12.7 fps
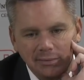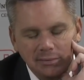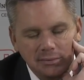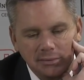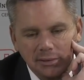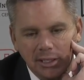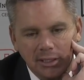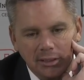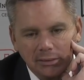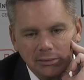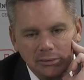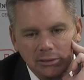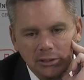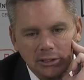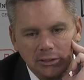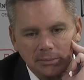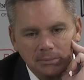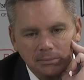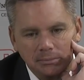No,
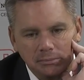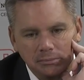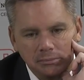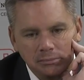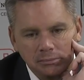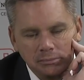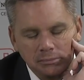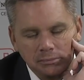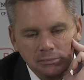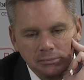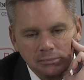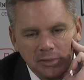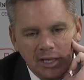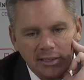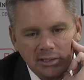not